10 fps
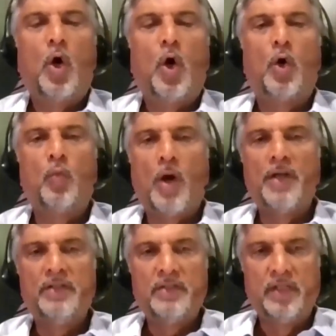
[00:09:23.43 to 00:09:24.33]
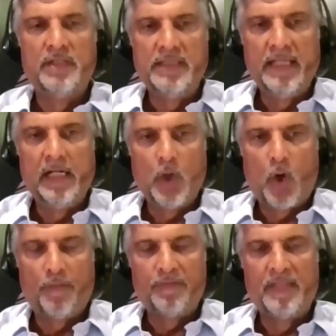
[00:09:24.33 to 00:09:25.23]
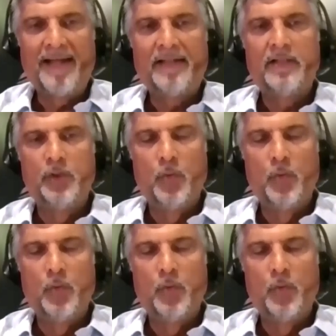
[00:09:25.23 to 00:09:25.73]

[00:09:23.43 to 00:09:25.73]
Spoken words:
on what is the yield of that